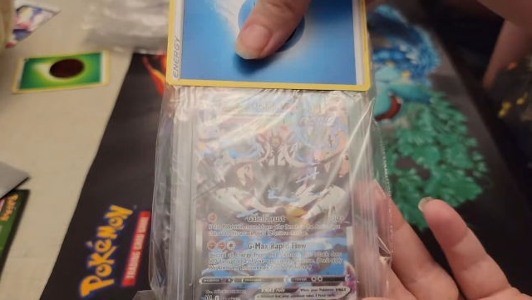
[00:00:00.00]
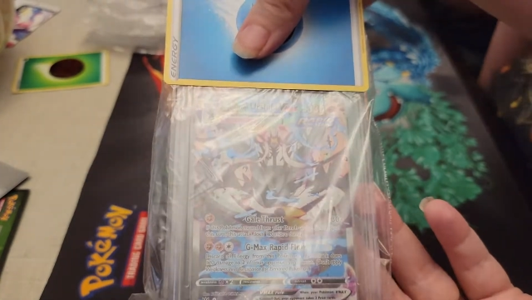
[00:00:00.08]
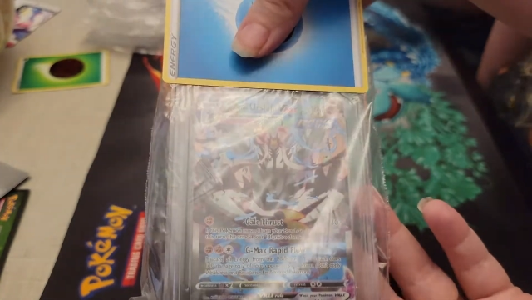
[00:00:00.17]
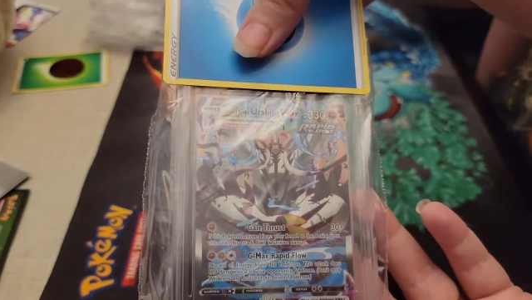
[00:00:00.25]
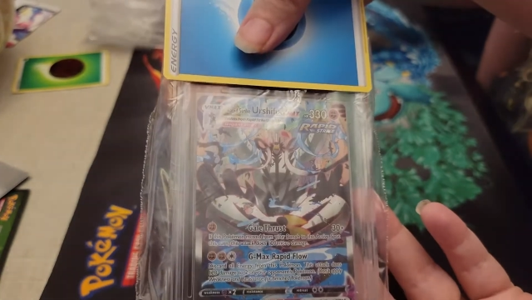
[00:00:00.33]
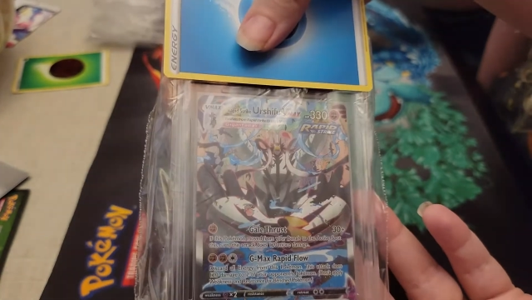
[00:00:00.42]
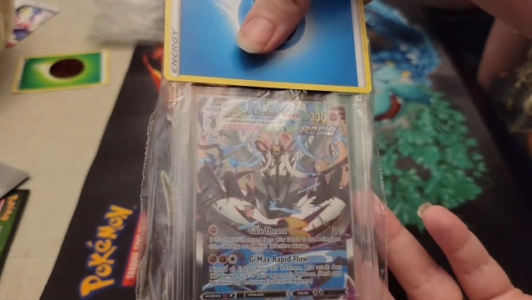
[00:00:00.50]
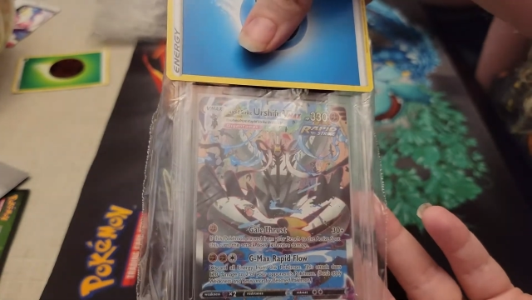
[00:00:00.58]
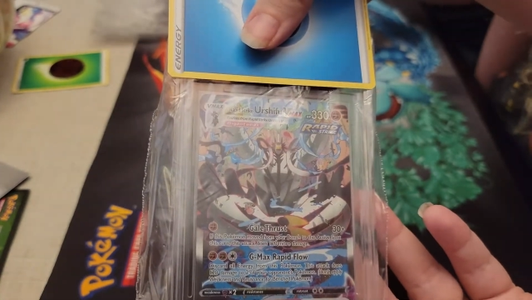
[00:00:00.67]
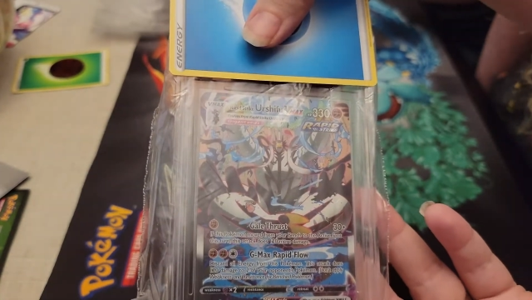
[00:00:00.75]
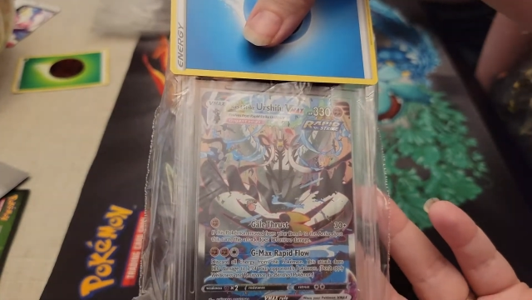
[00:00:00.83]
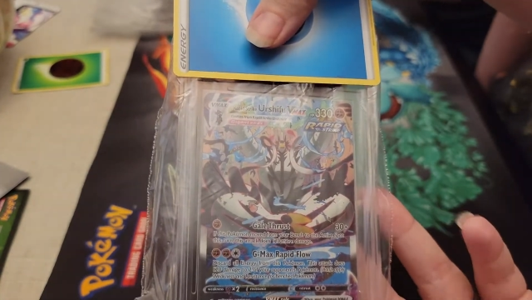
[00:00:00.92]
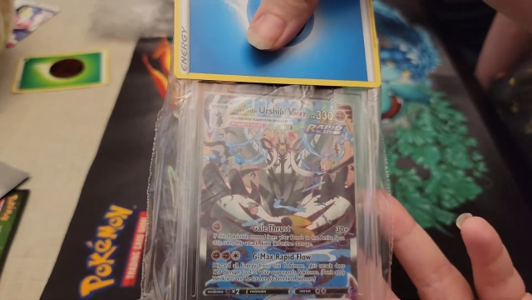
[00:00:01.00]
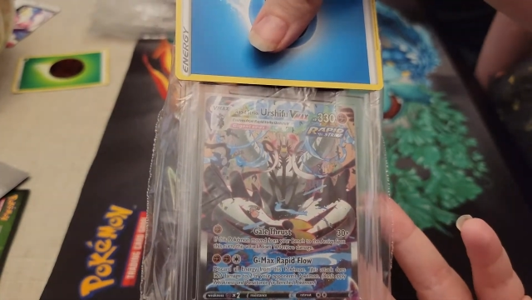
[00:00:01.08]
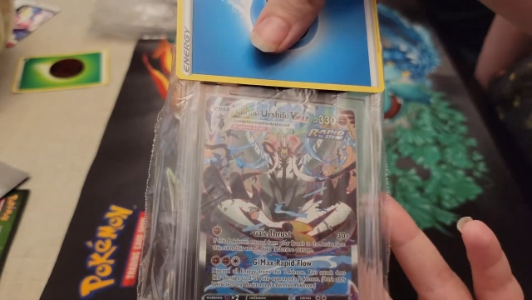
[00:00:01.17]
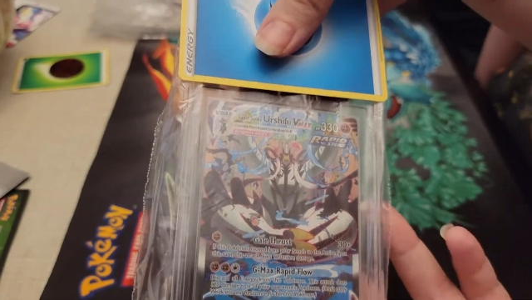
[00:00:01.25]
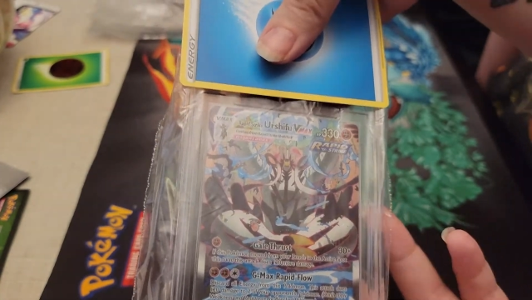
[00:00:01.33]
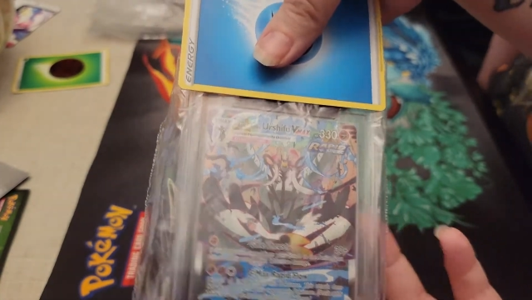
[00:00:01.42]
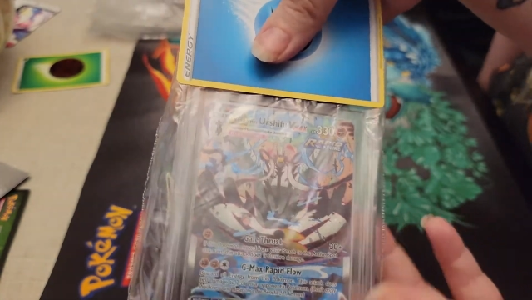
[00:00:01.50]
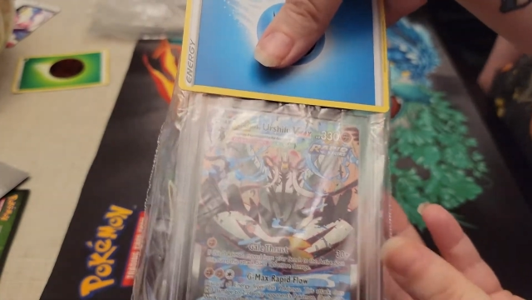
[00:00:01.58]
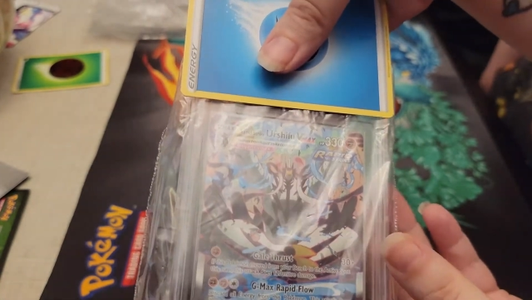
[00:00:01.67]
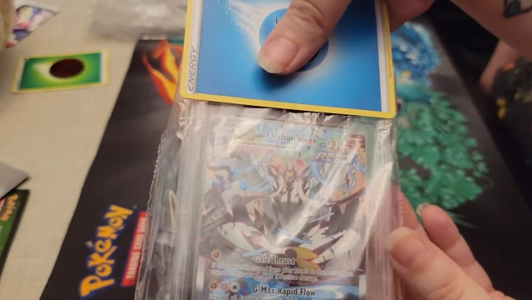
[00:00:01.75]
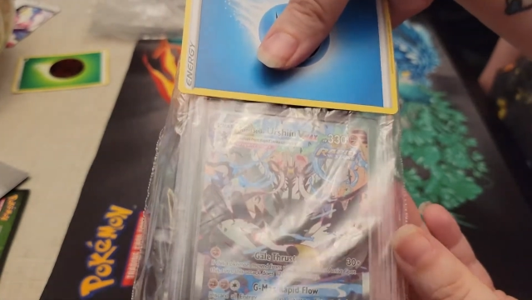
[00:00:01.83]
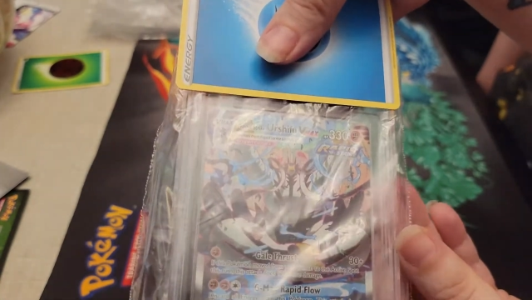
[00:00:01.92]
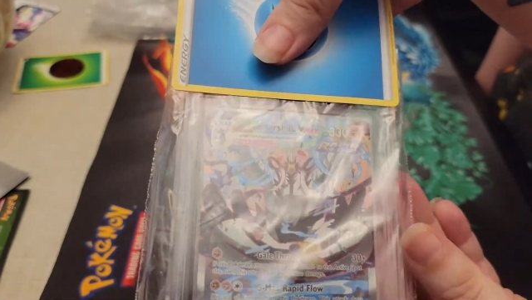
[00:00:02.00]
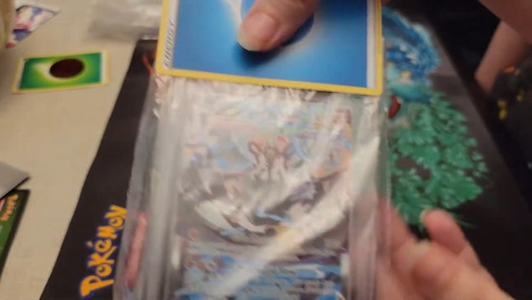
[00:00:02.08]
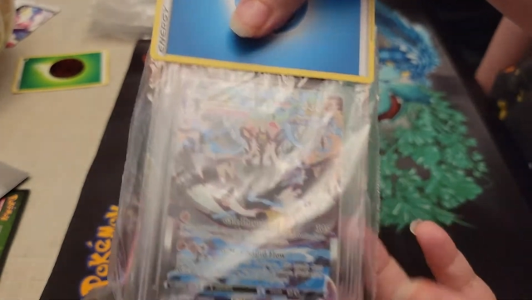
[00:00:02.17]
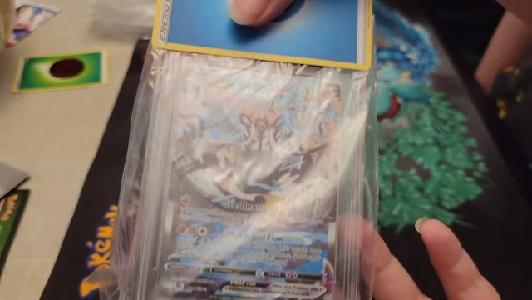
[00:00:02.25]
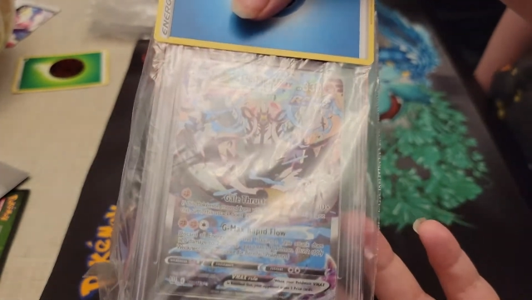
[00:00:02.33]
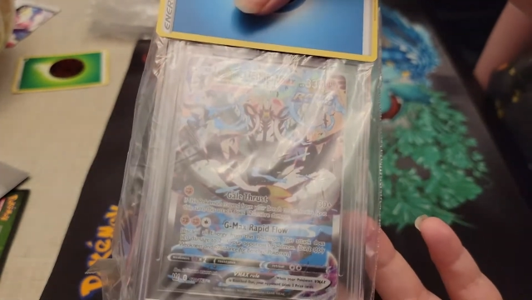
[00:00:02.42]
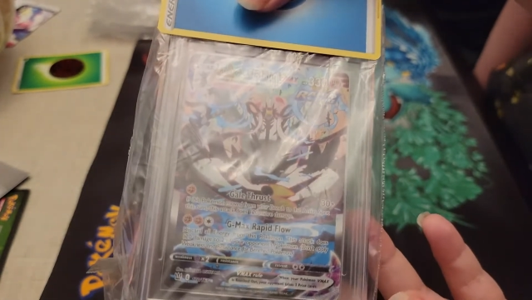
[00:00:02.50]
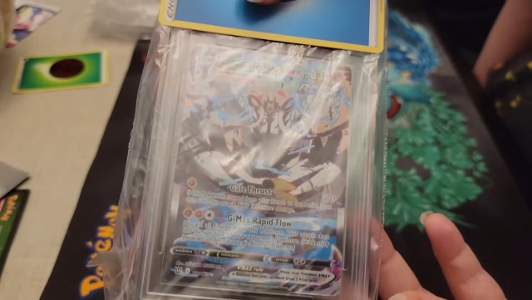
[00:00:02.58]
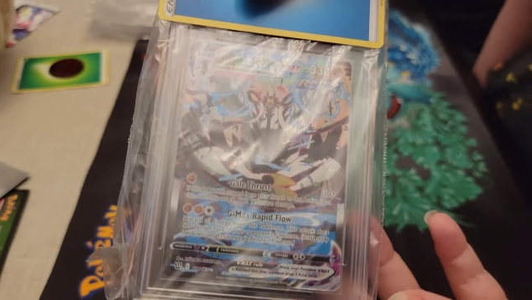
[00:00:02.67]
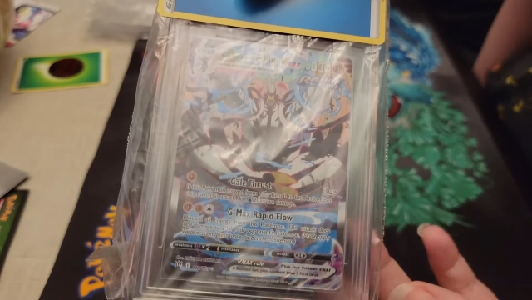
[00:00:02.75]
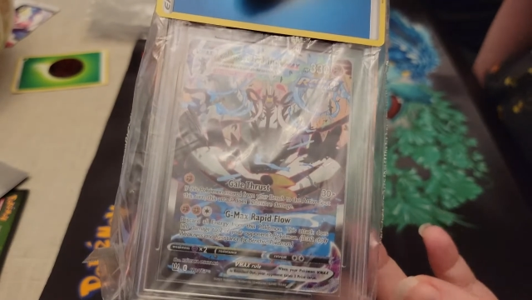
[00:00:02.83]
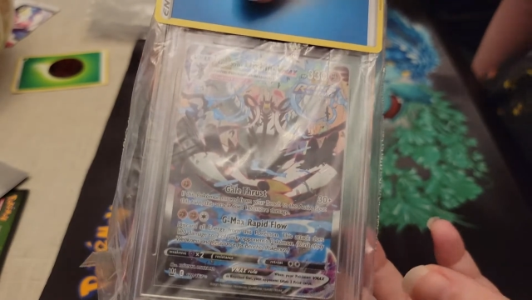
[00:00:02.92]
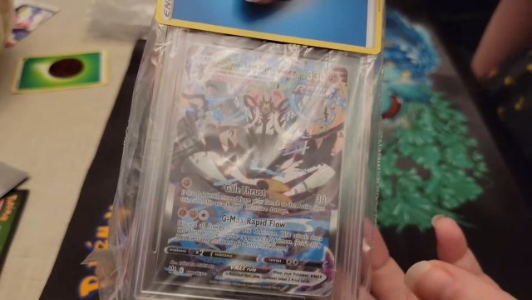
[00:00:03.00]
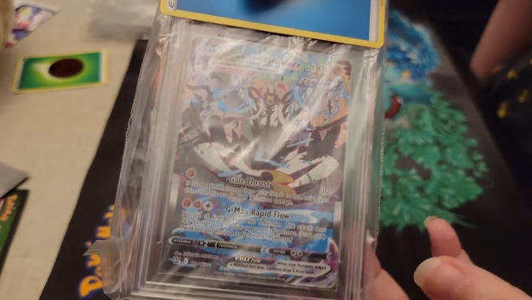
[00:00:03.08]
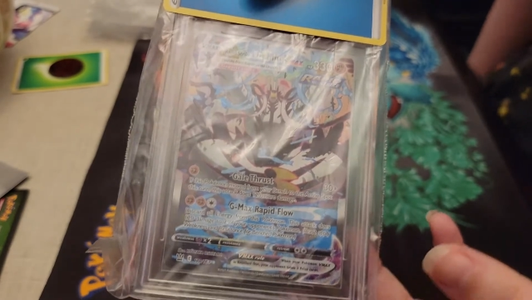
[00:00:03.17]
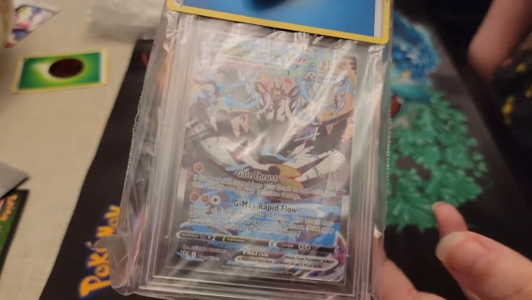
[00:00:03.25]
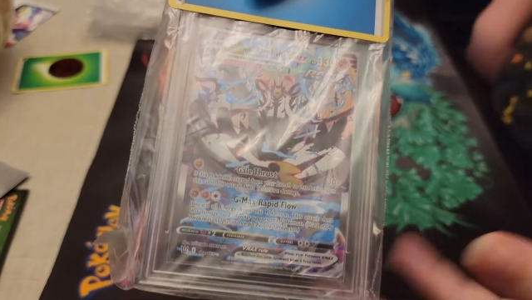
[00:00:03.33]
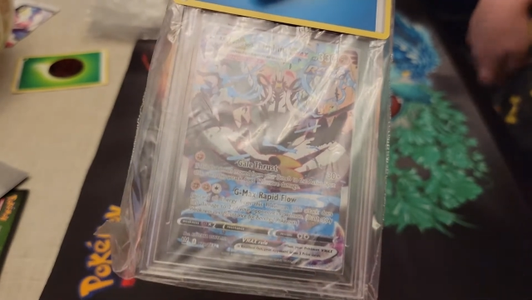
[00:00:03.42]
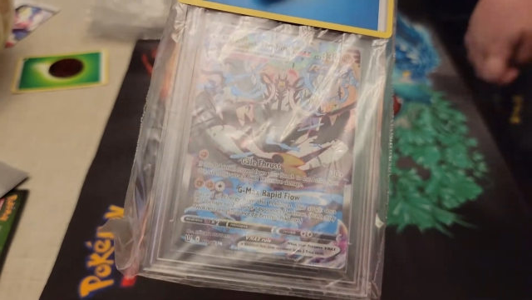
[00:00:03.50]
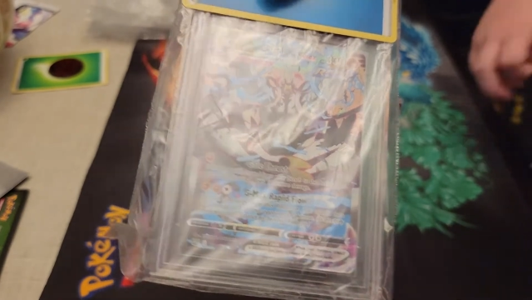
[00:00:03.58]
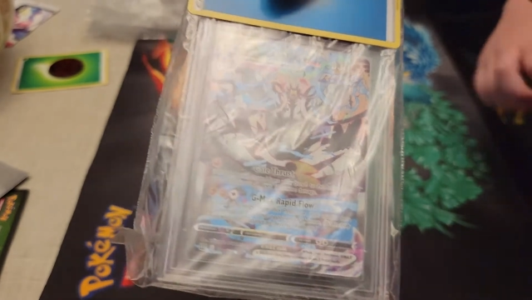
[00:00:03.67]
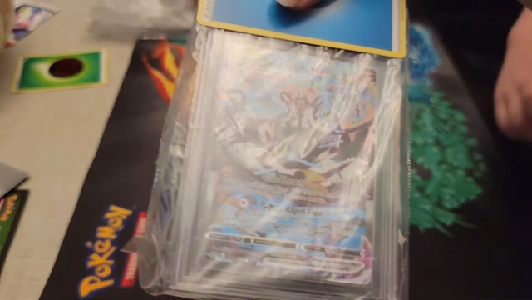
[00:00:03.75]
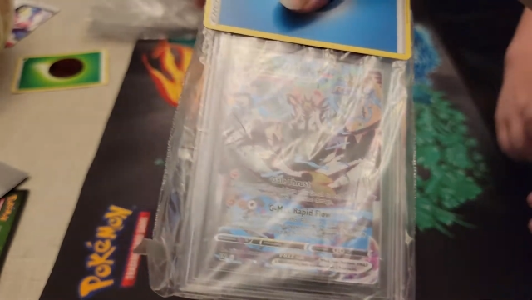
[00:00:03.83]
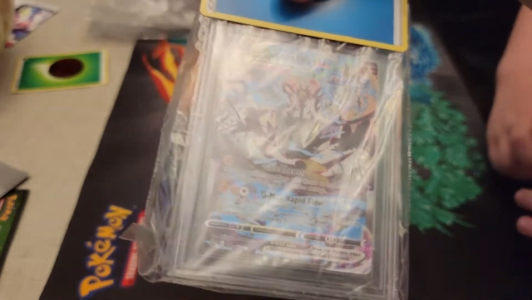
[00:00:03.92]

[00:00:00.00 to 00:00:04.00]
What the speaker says: (no speaker visible)